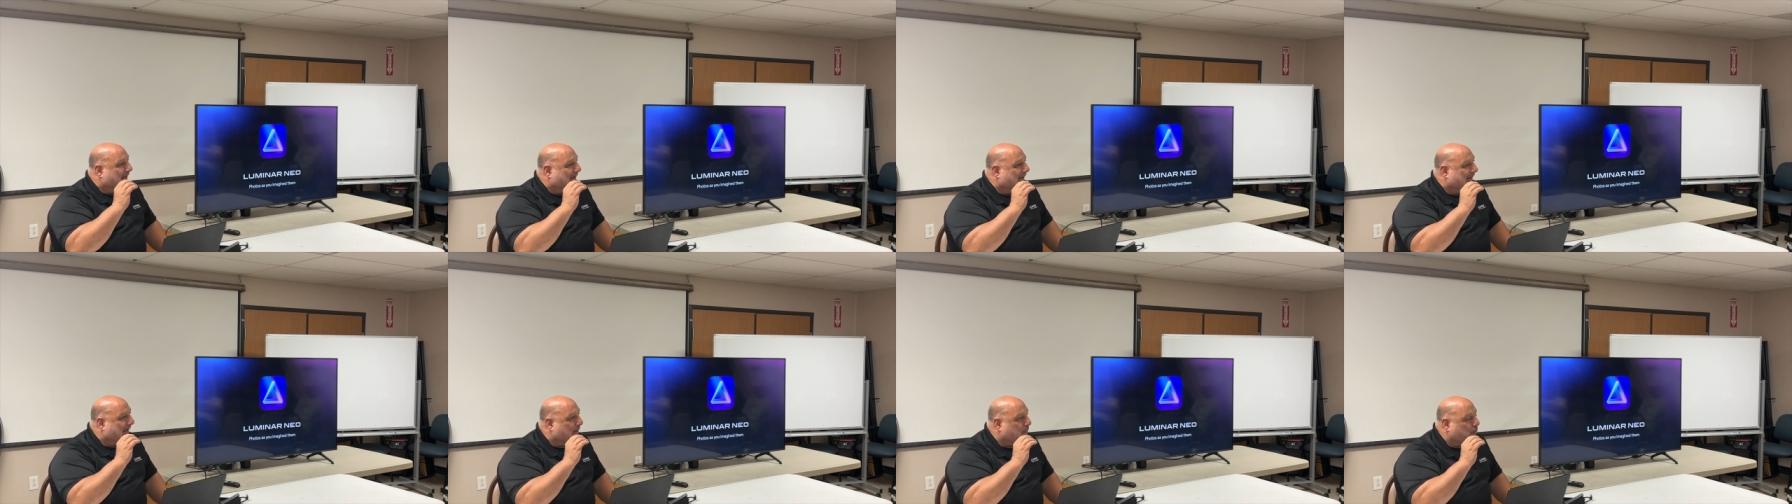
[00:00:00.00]

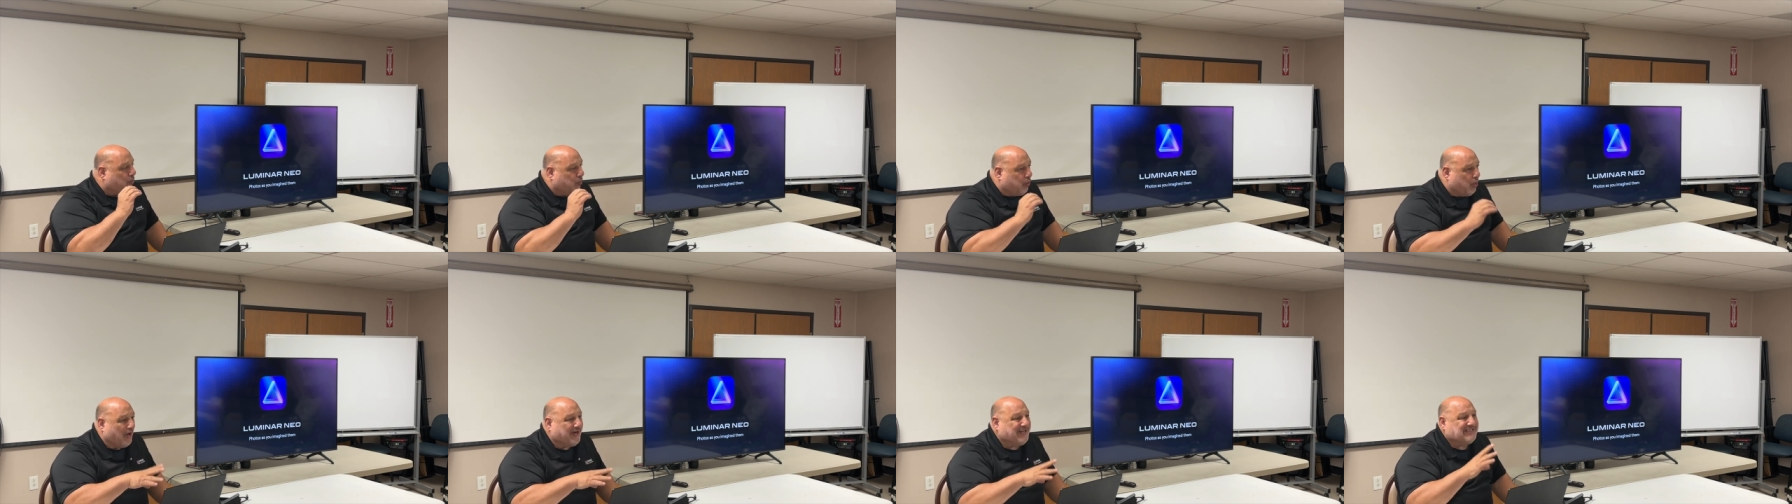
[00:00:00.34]

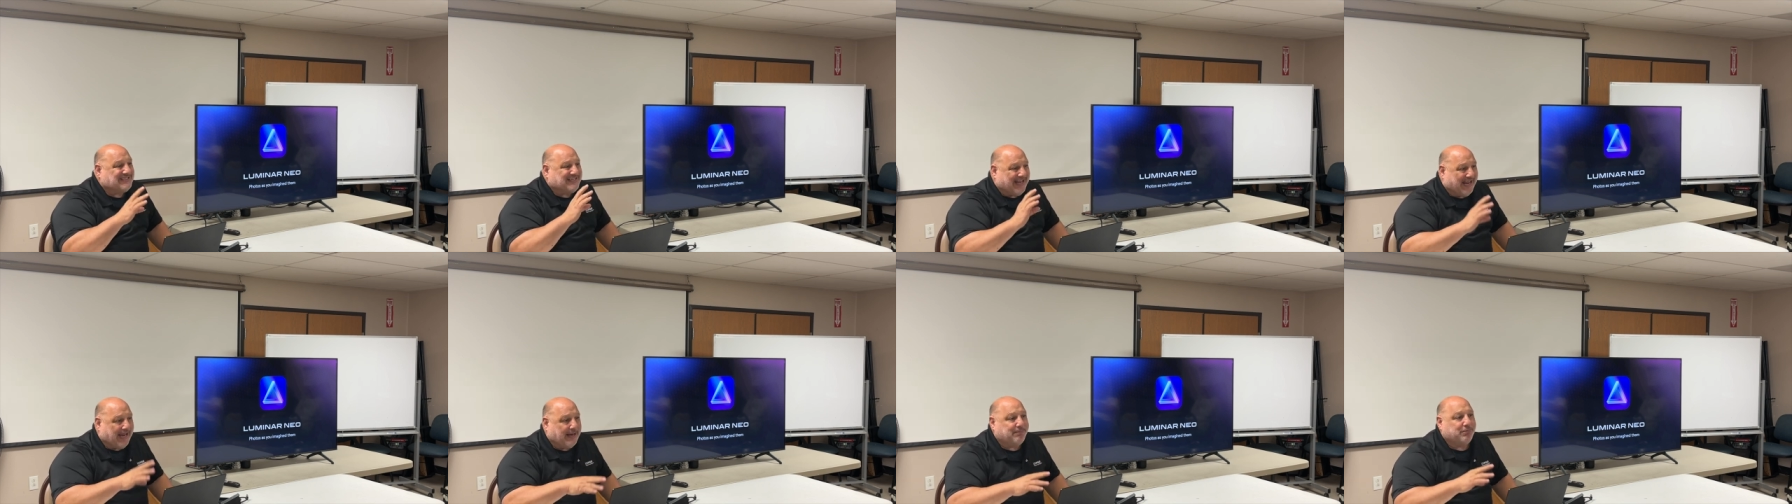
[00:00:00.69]
and what it's
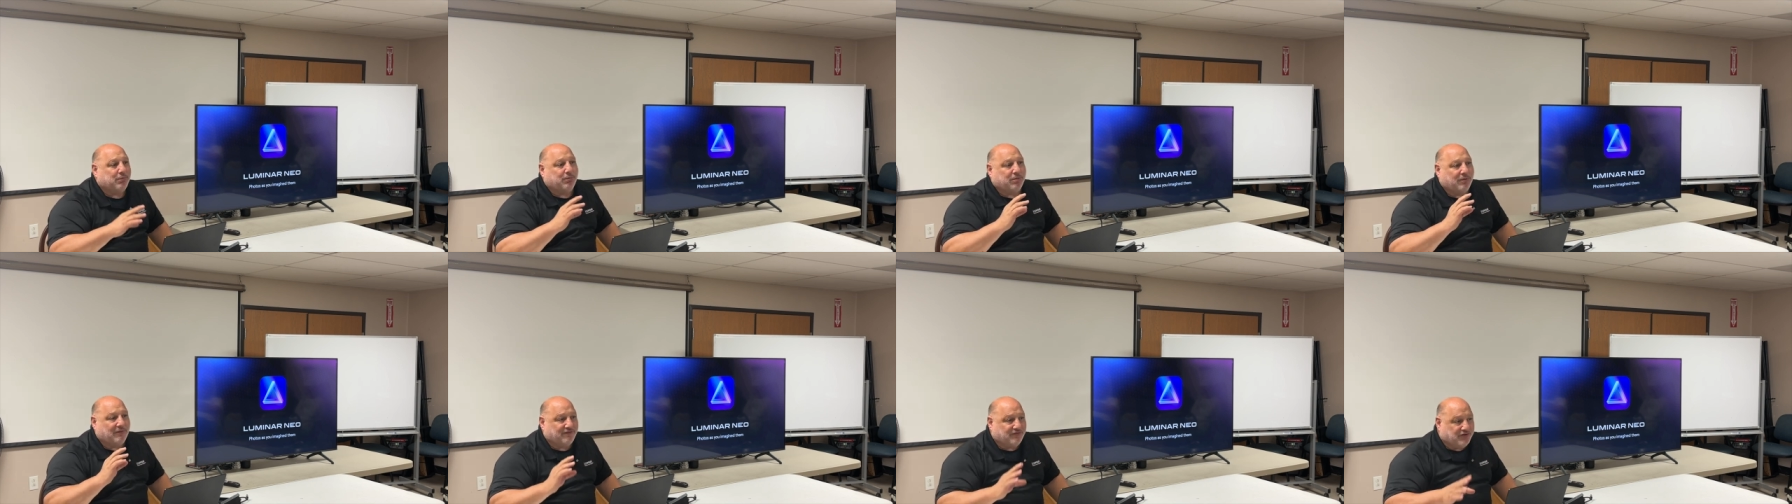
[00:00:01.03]

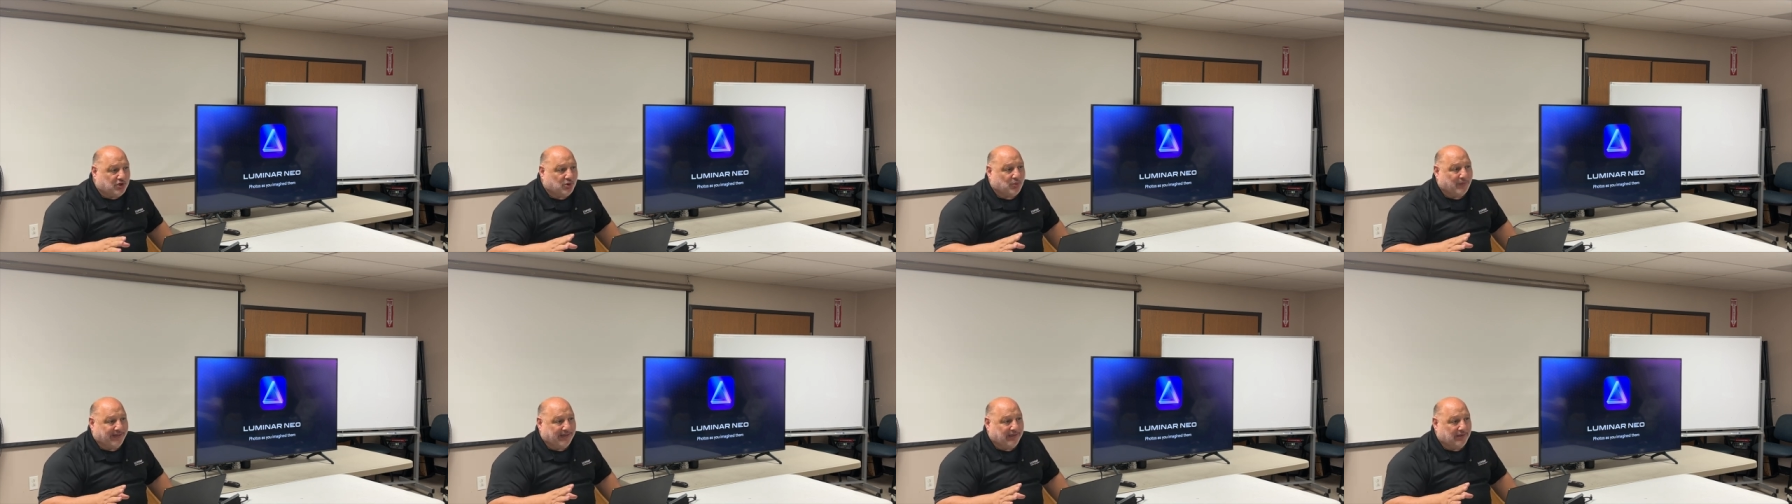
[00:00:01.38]
capable of
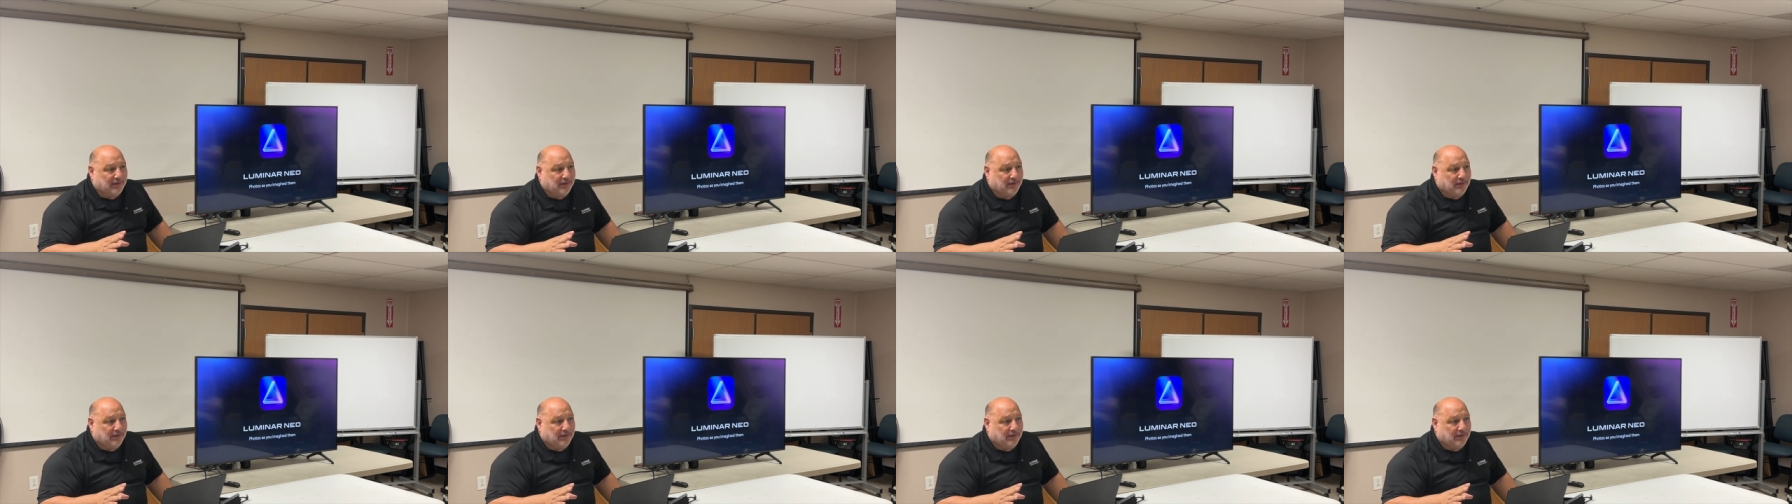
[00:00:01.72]
doing.